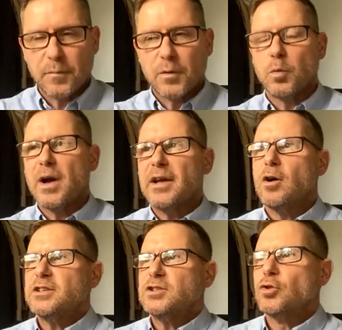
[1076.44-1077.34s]
the way
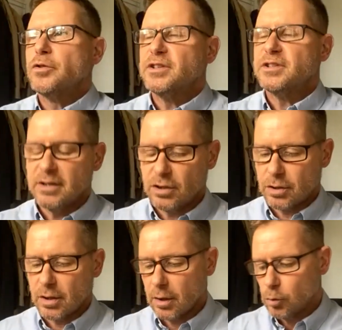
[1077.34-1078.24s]
I saw this, and
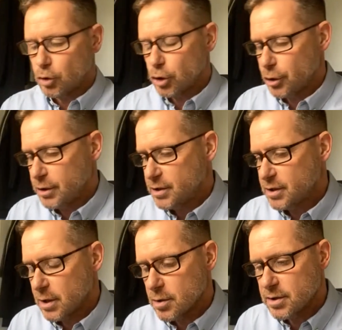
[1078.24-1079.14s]
this whole journey
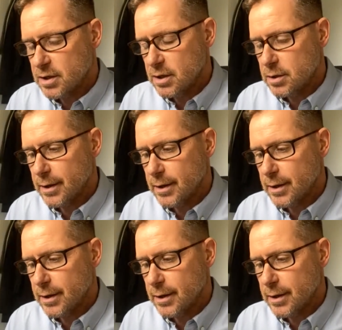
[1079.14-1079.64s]
started,